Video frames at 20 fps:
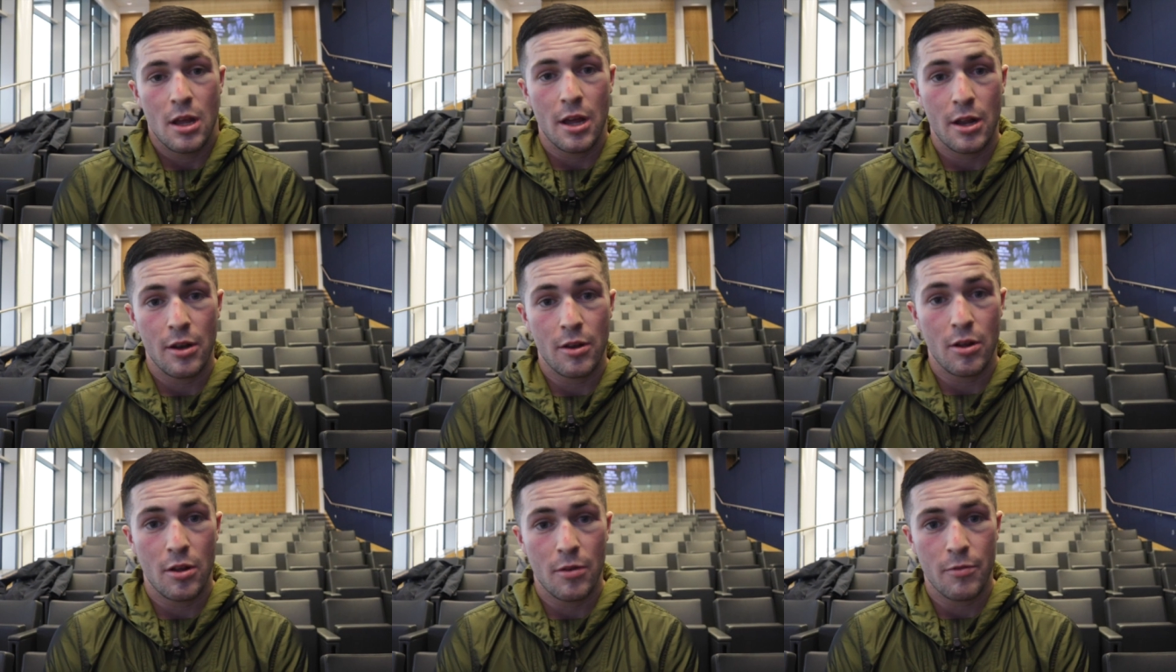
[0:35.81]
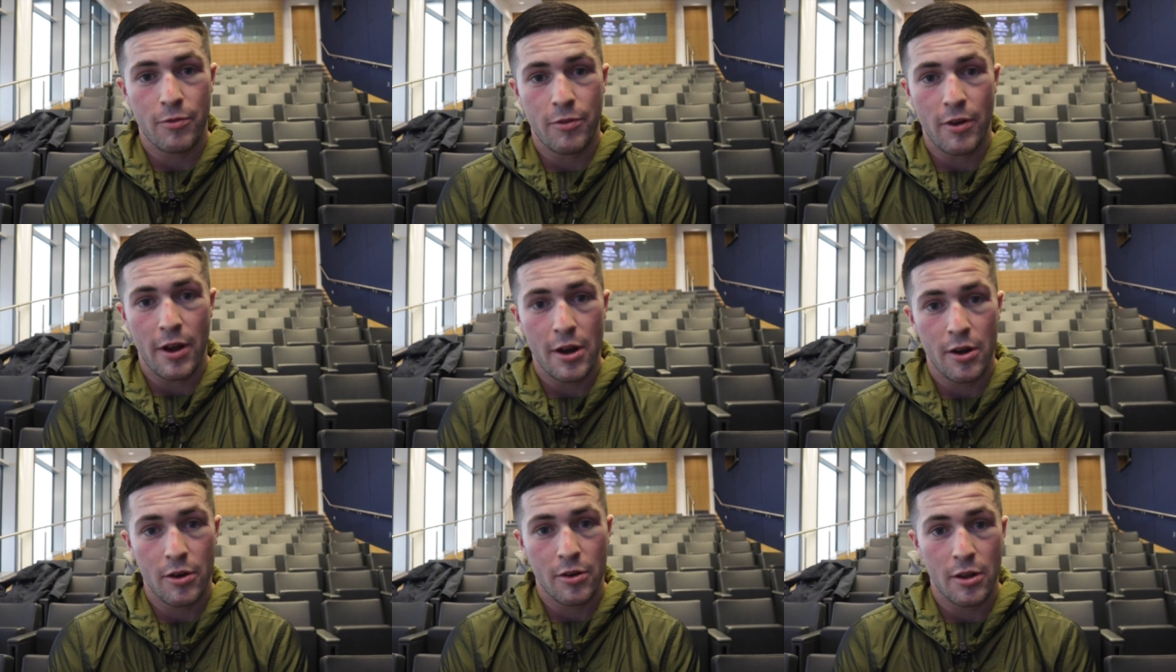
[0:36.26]
and um,
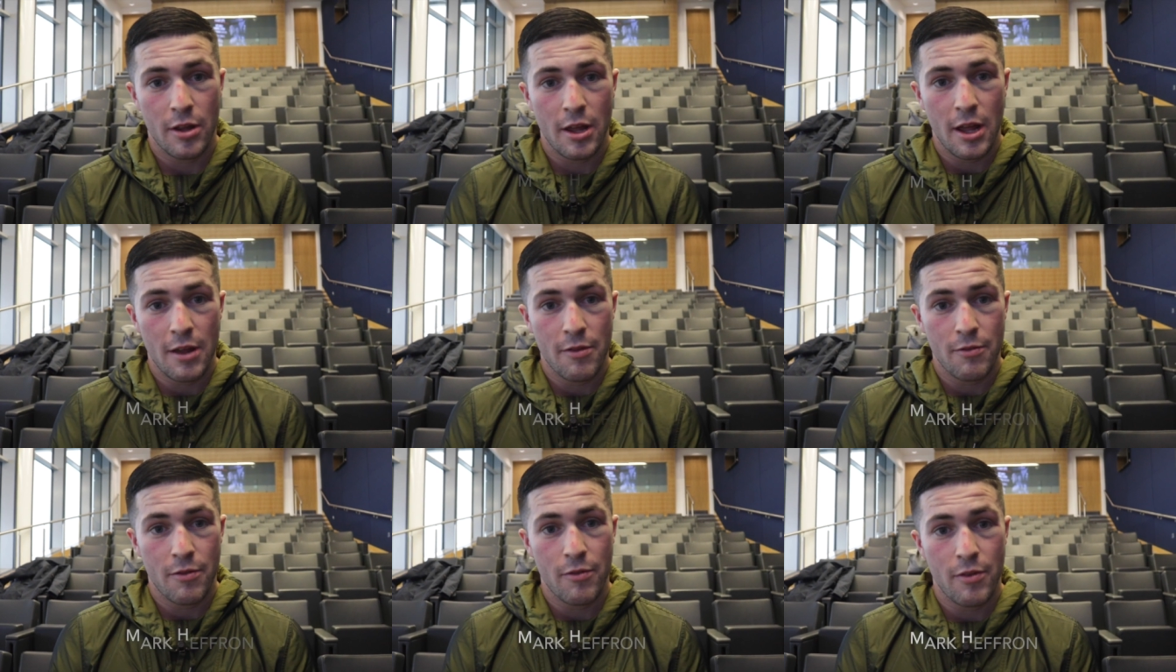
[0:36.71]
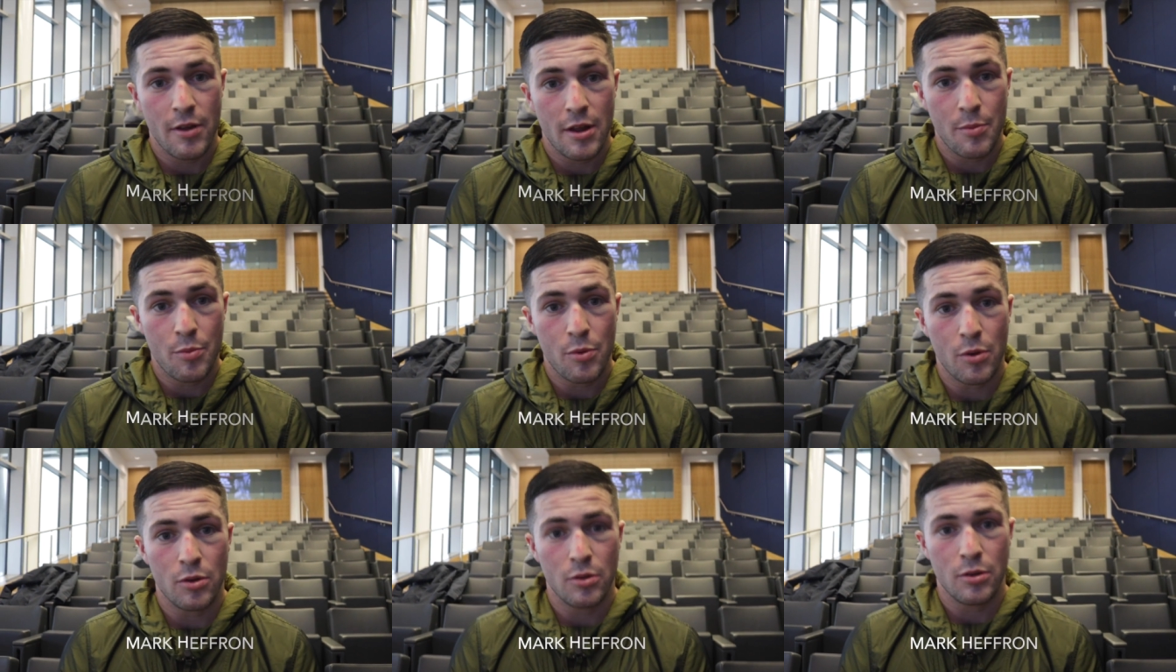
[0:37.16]
fighting on the 8th of
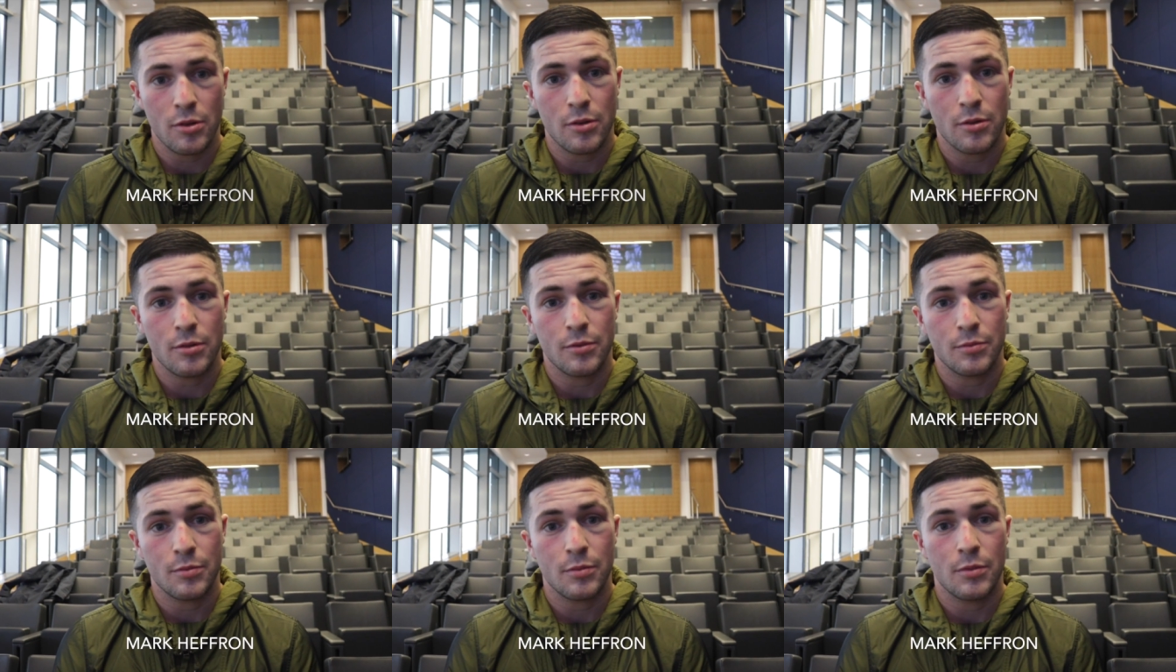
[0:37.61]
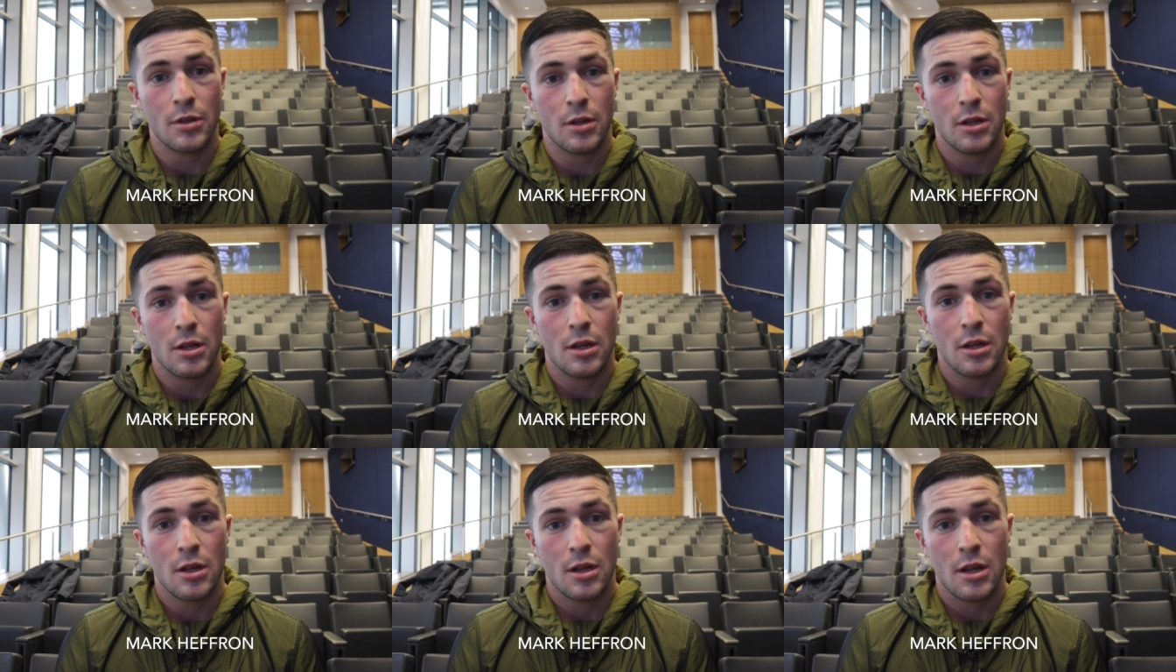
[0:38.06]
April.
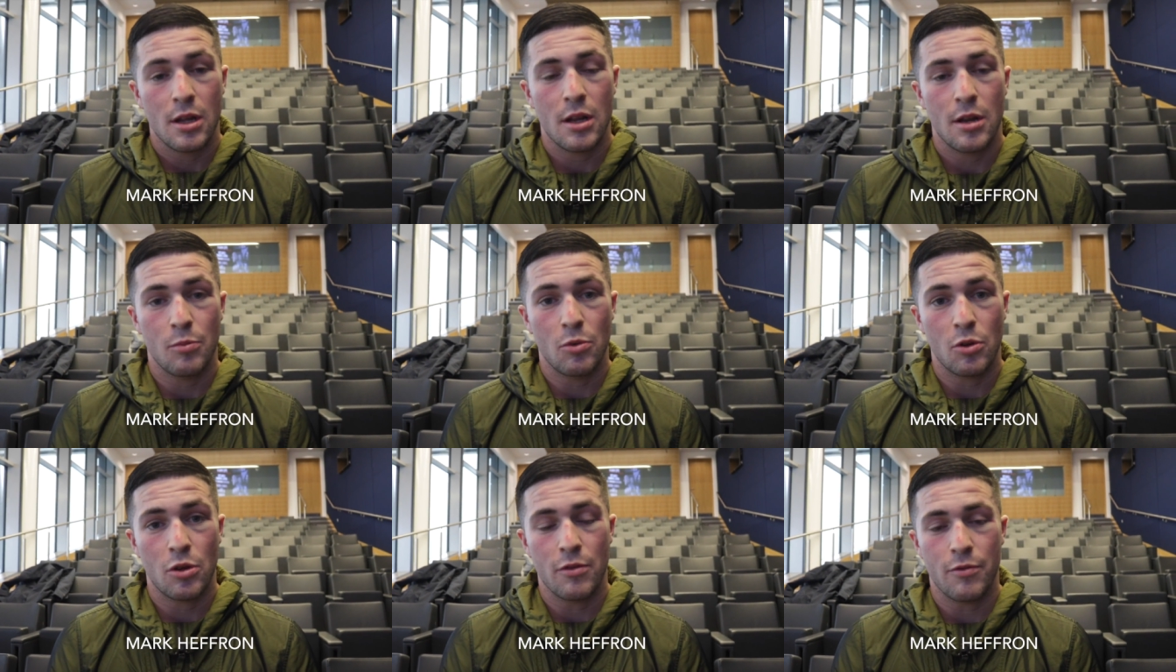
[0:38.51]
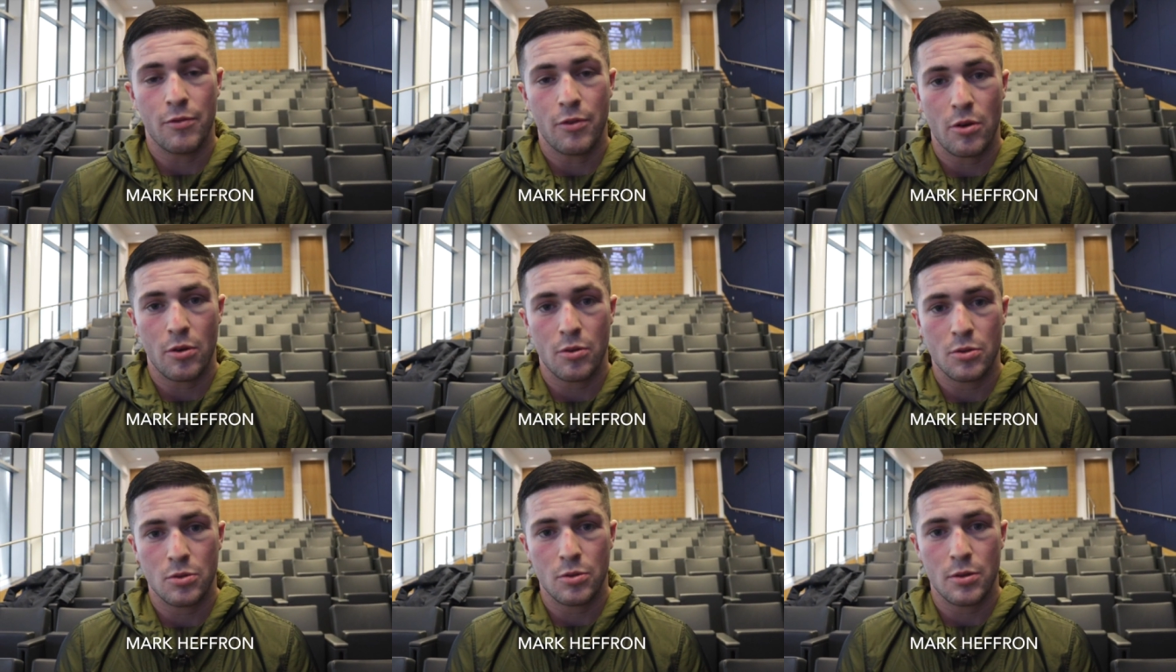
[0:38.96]
I'm looking
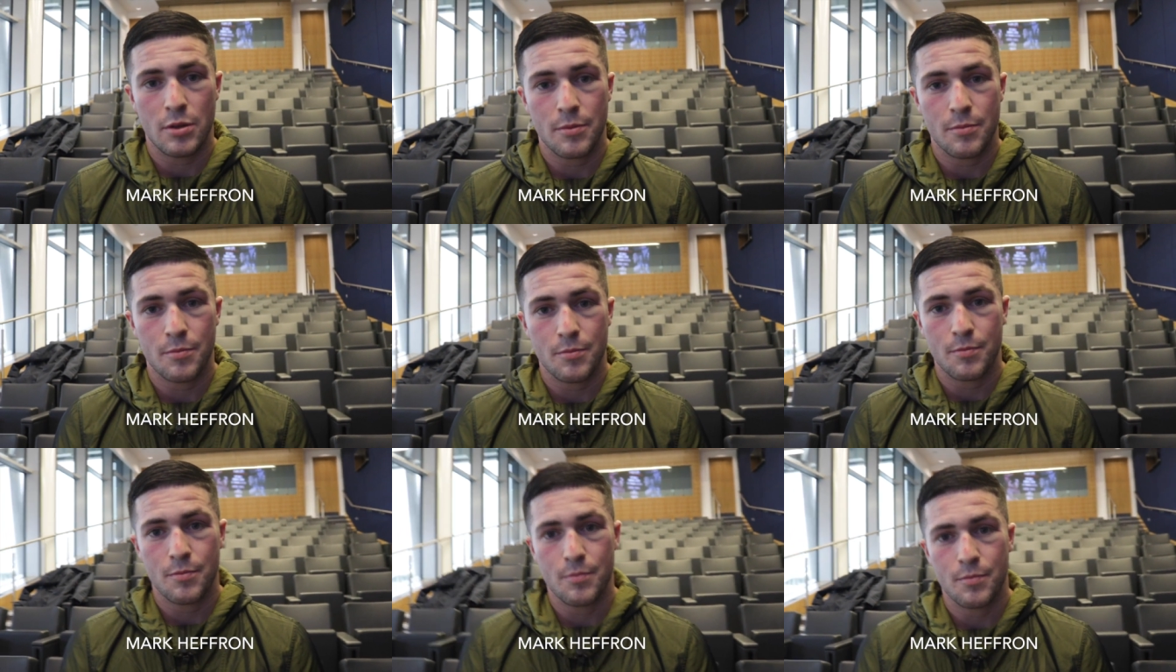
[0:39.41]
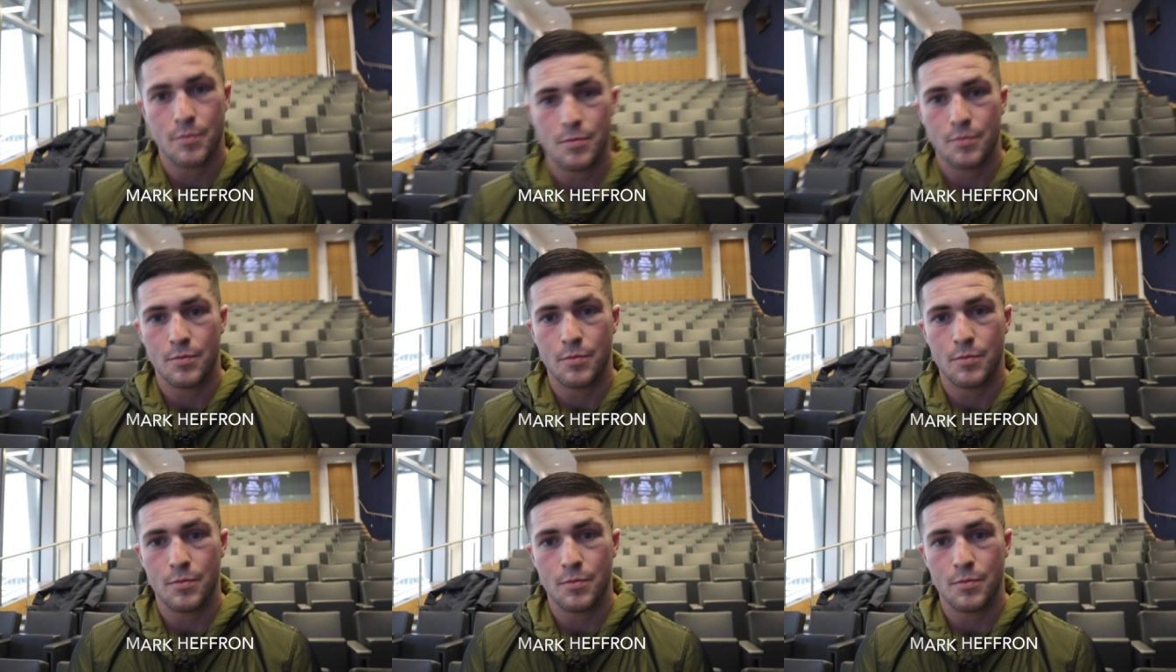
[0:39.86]
forward to it. What can